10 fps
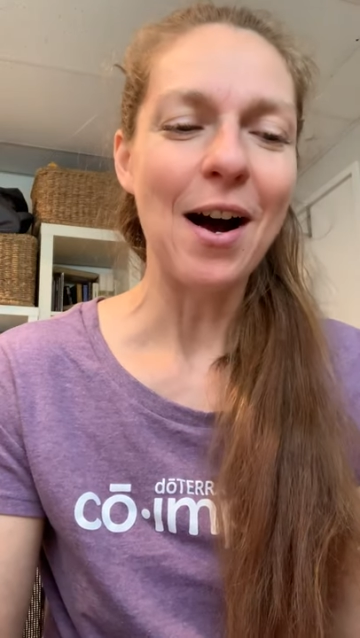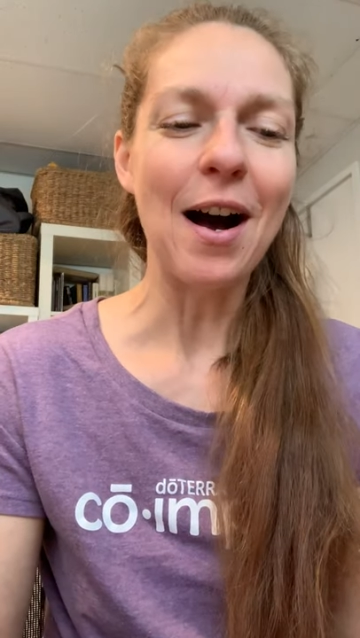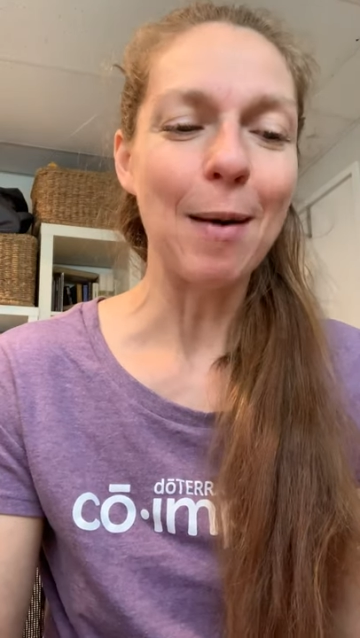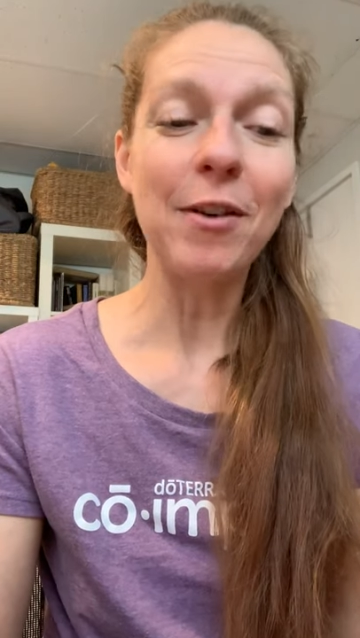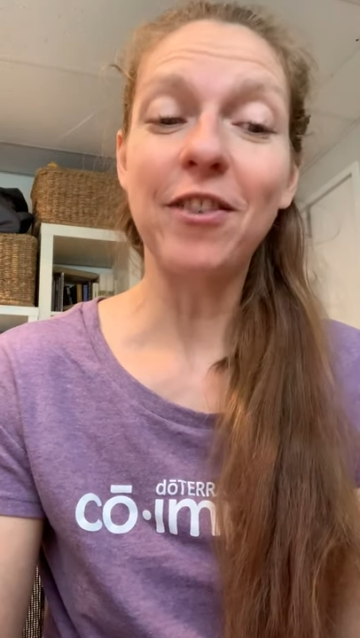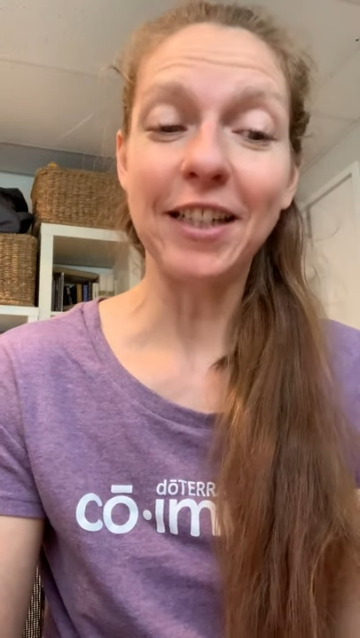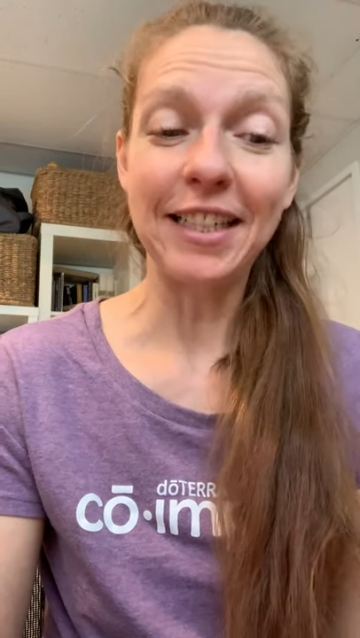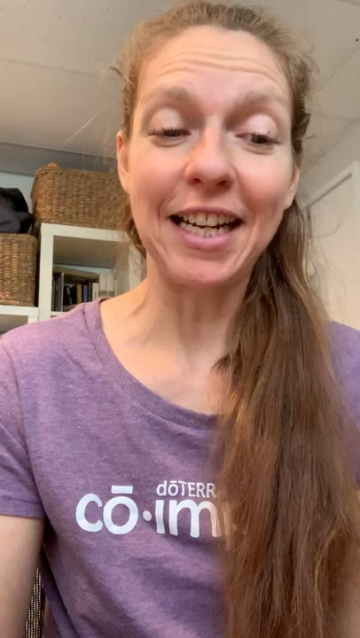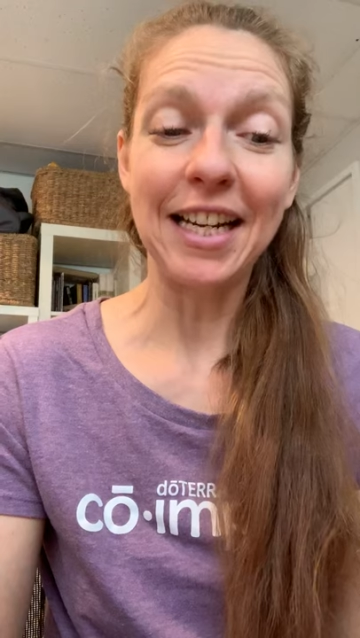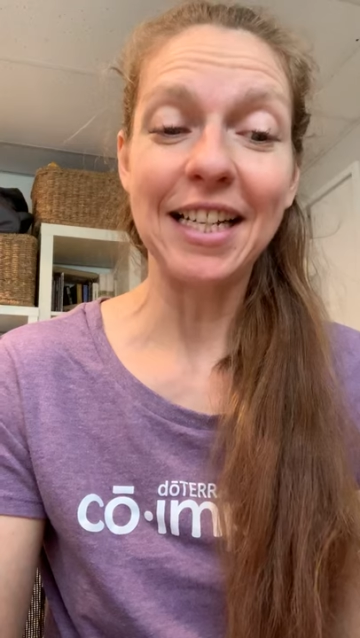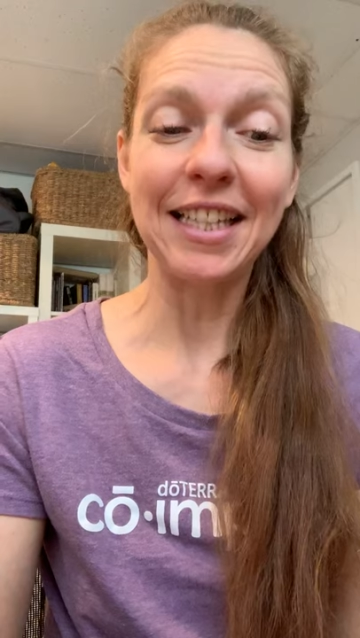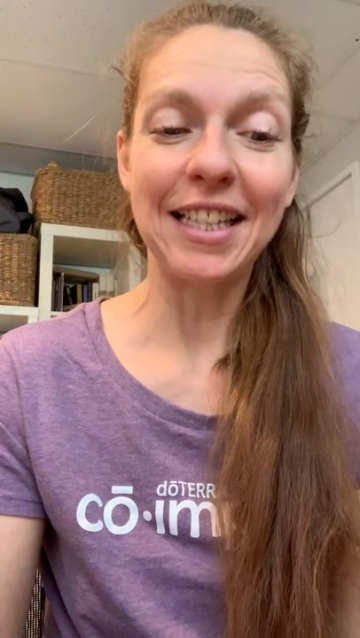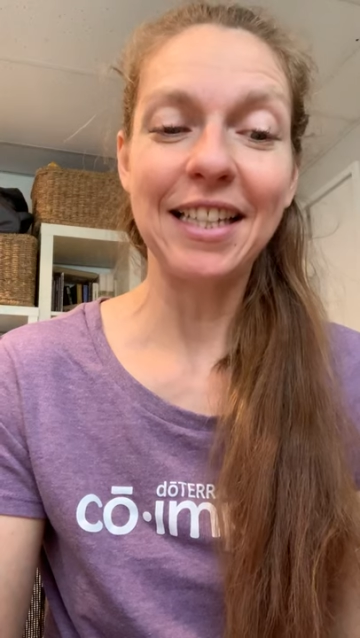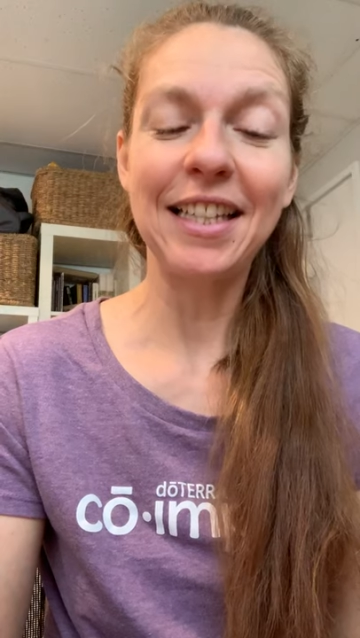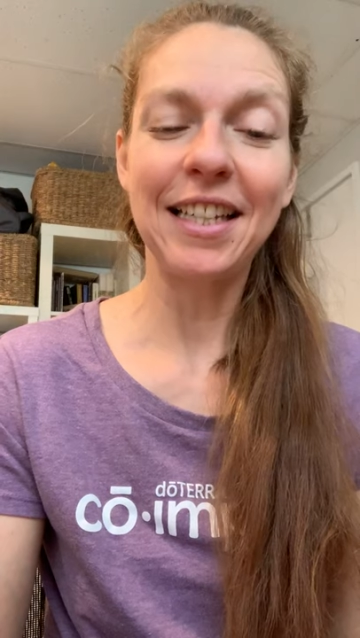Arborvitae
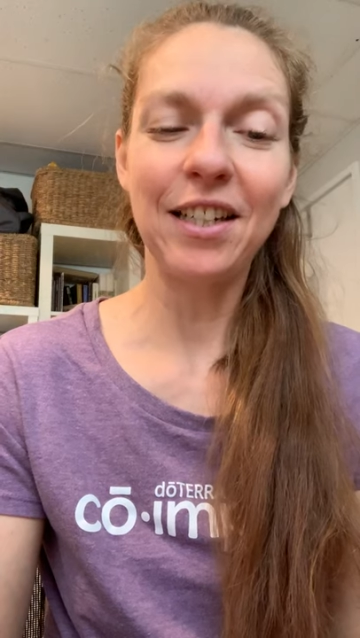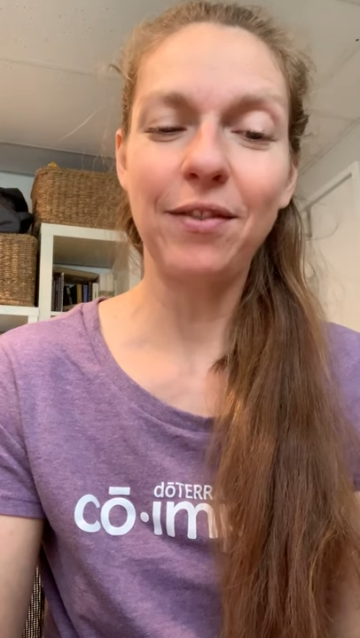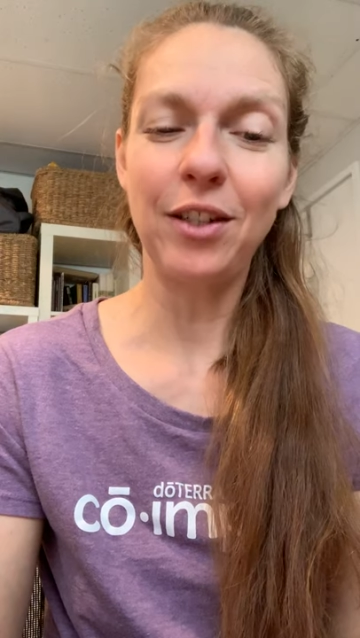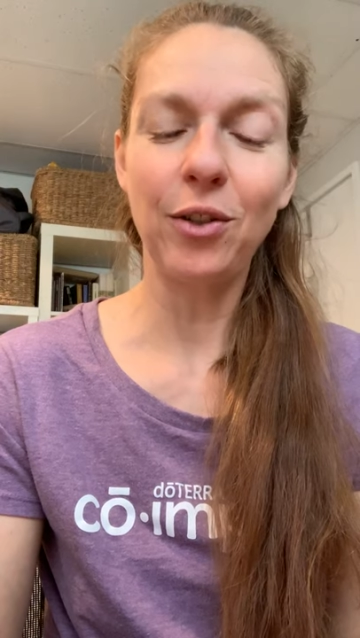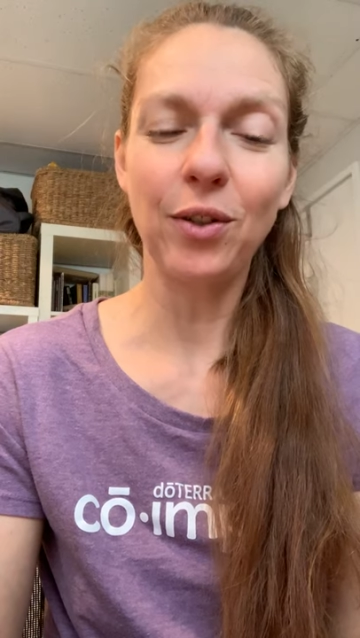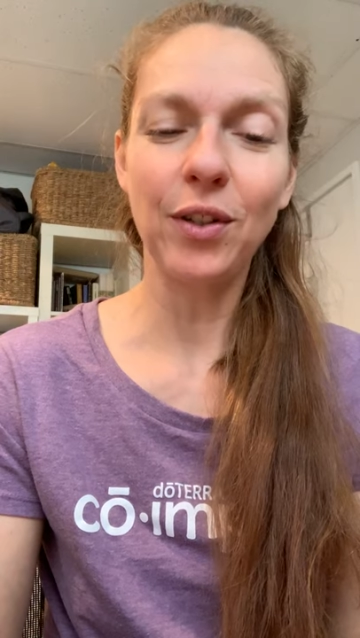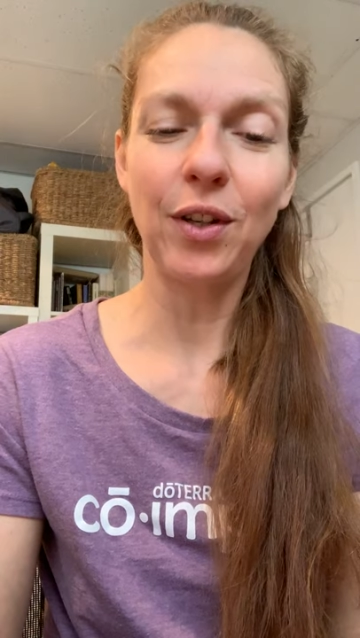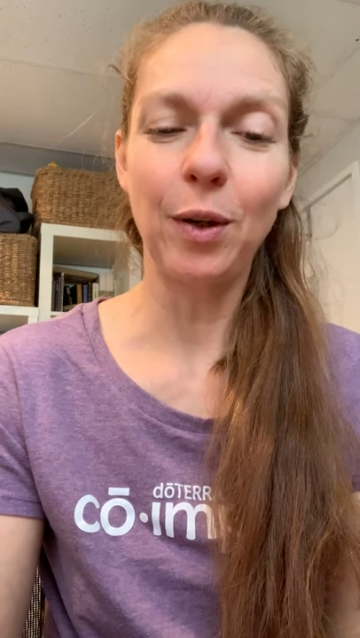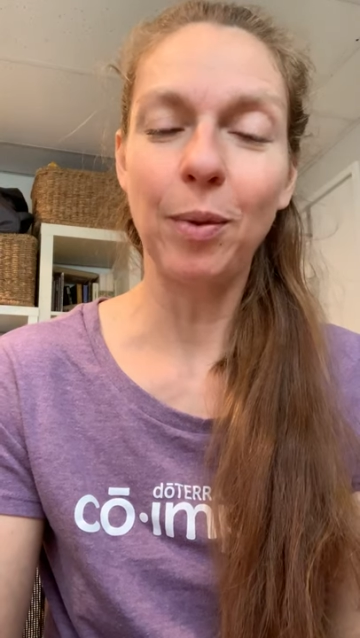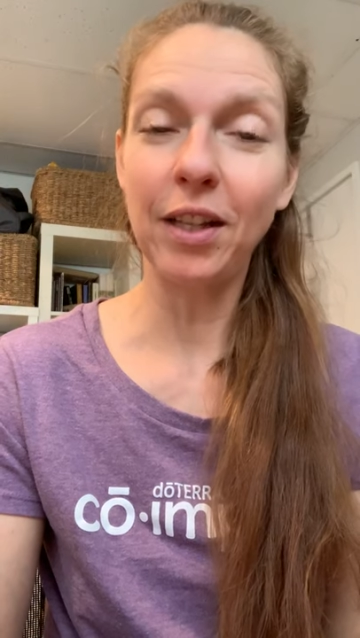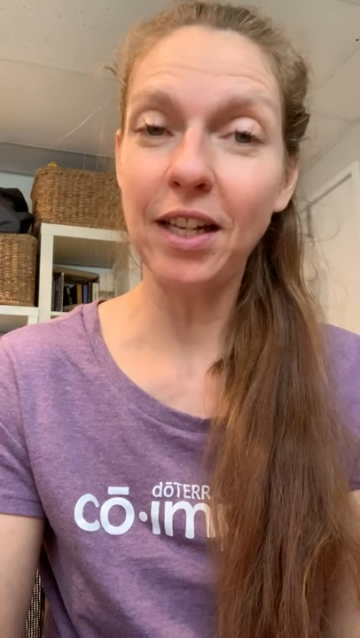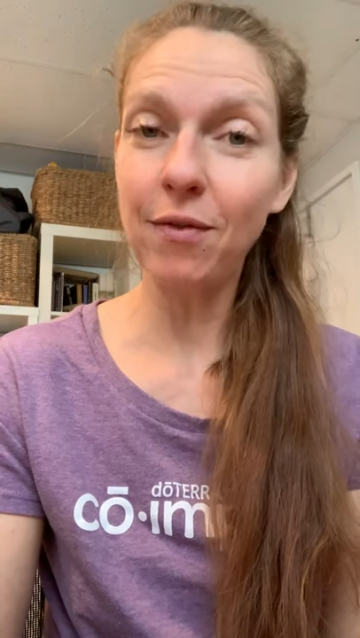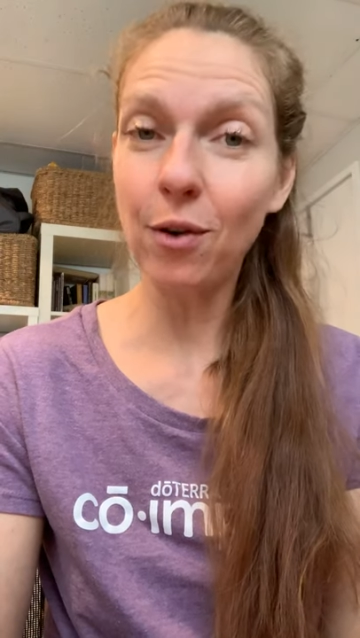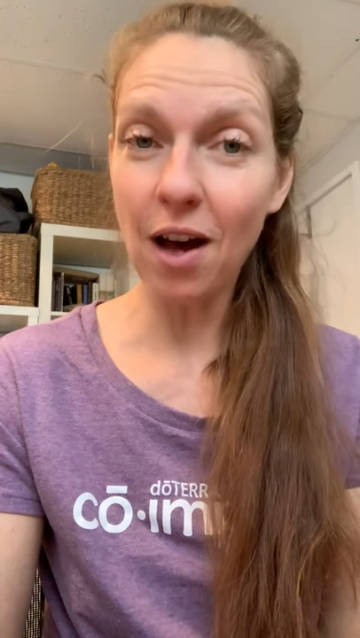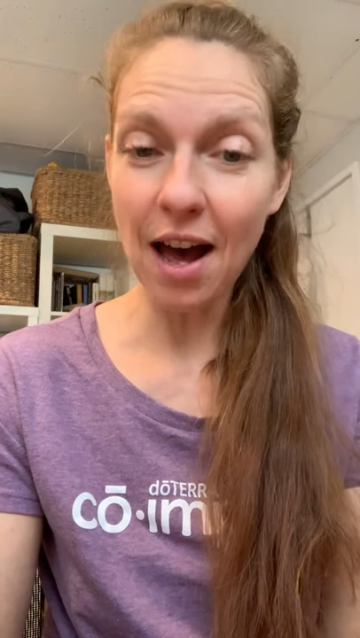assists individuals who
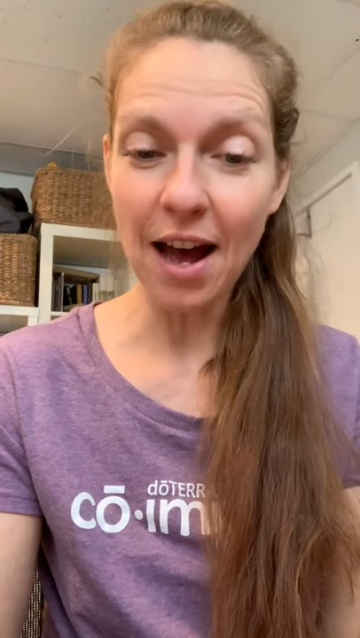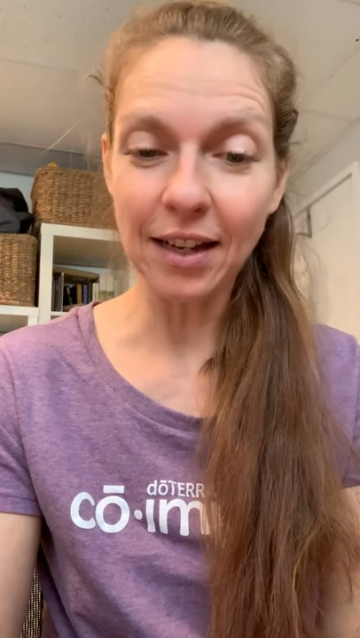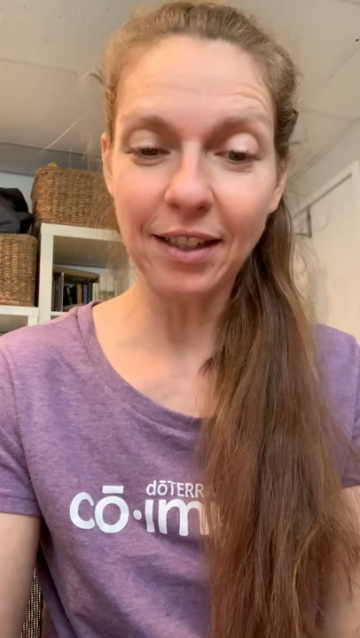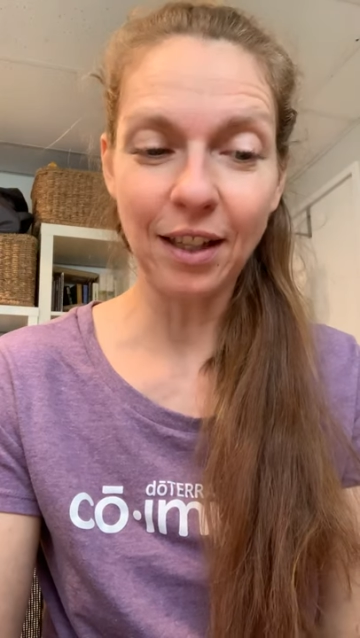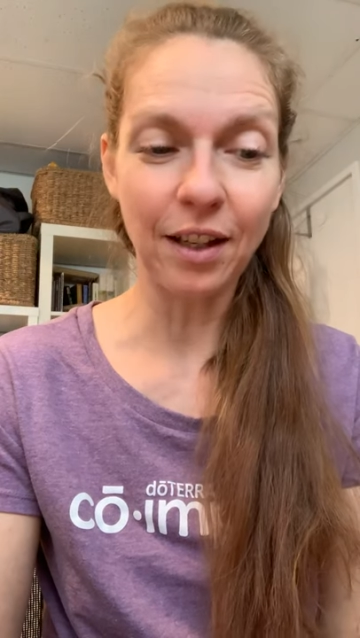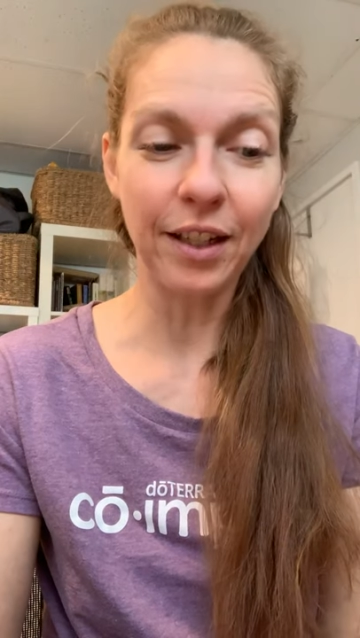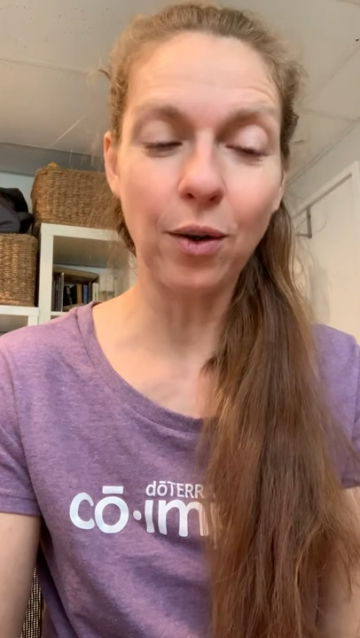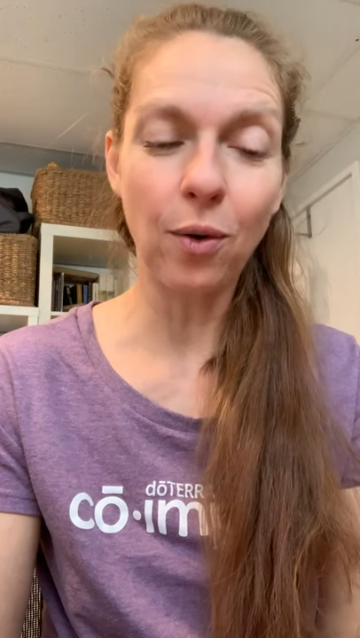believe or act like